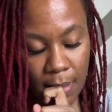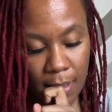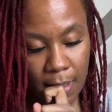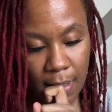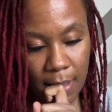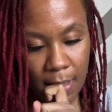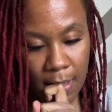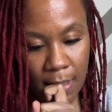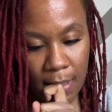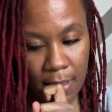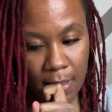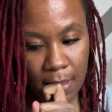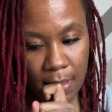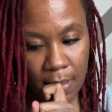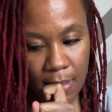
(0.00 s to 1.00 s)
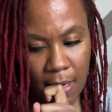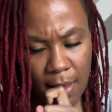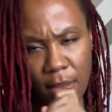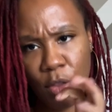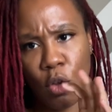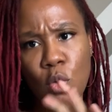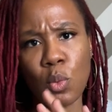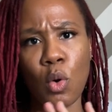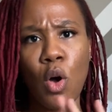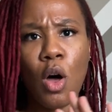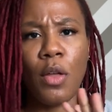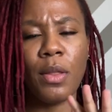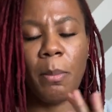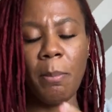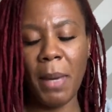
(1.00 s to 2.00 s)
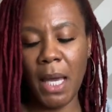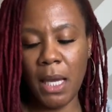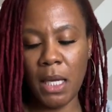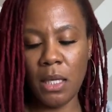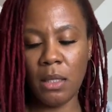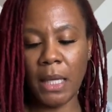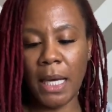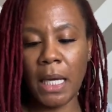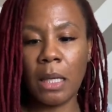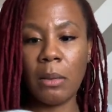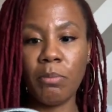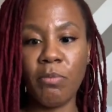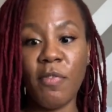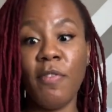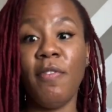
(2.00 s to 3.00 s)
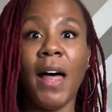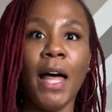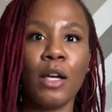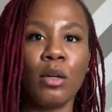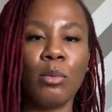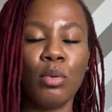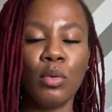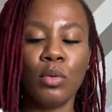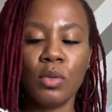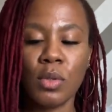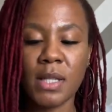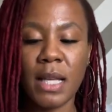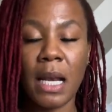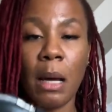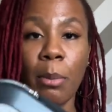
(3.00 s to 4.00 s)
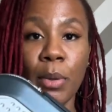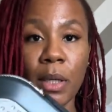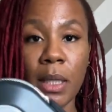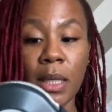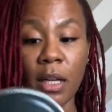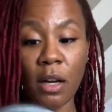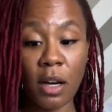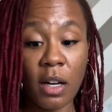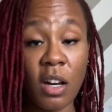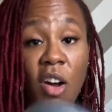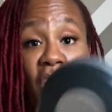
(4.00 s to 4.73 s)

and I think those were all the main like valuables that I put in here, and it